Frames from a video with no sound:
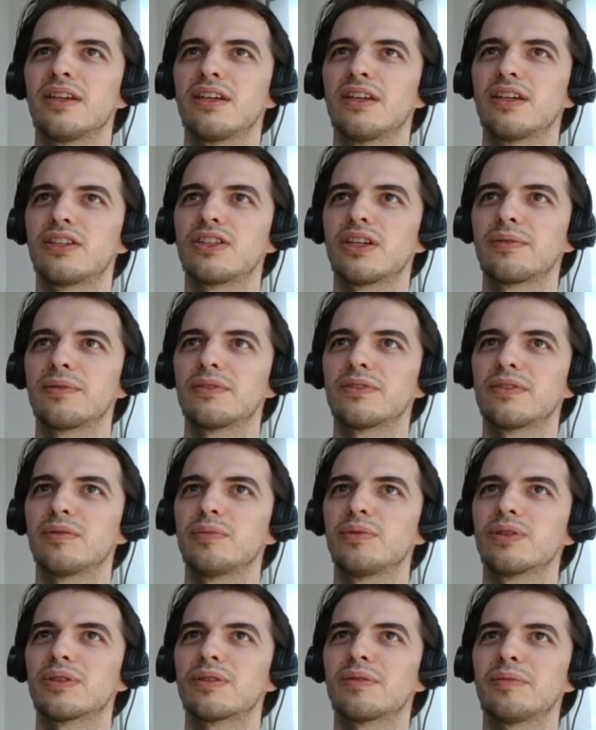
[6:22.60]
chapters of the
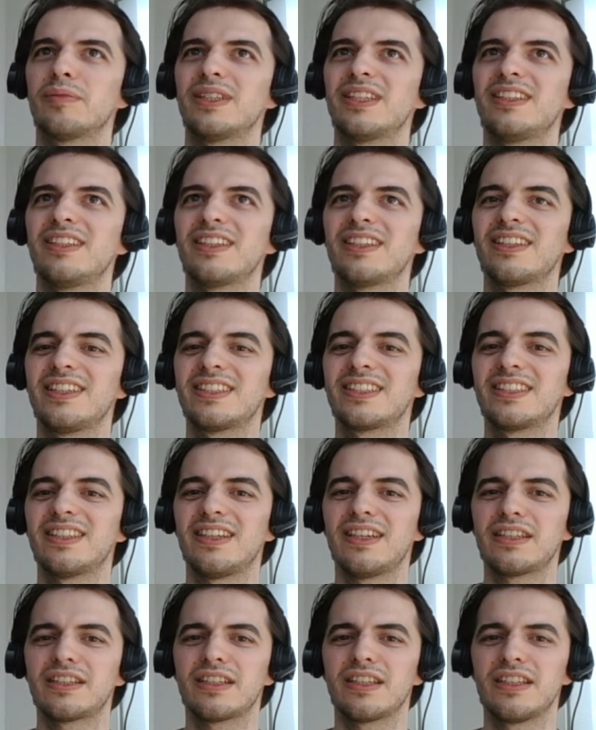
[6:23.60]
book. But then again, it's
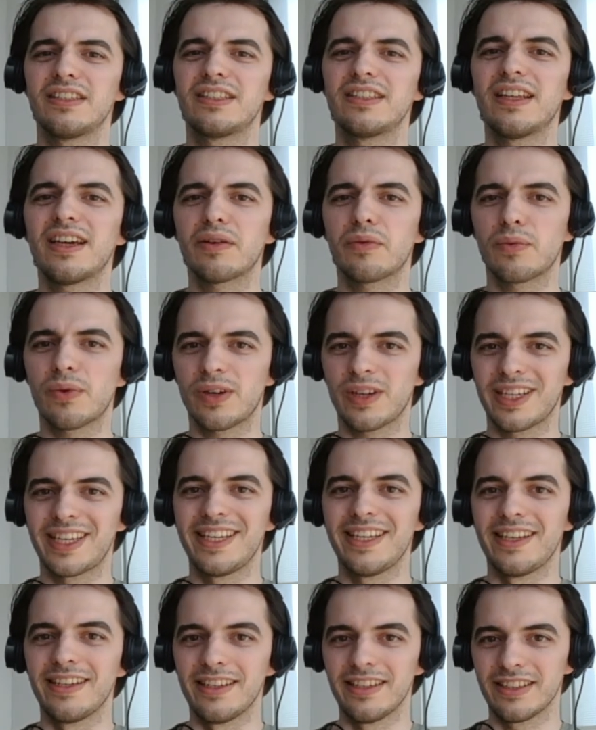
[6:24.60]
not raw
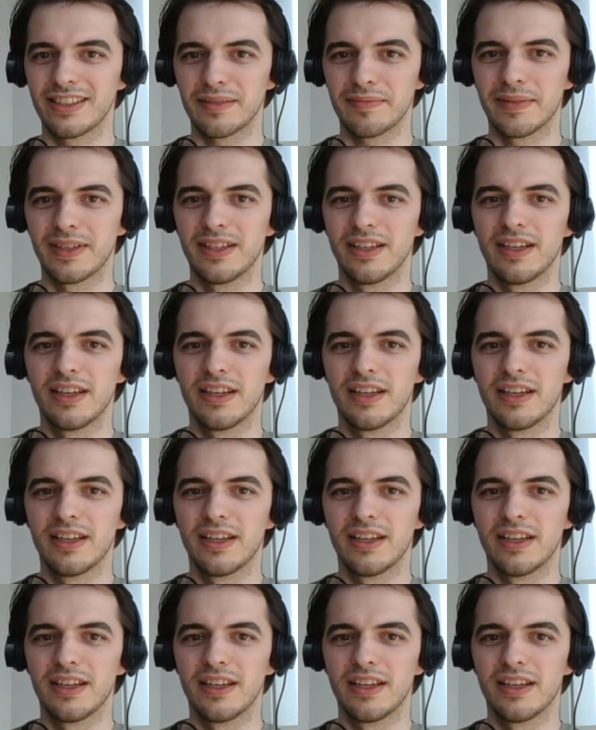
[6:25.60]
hedonism.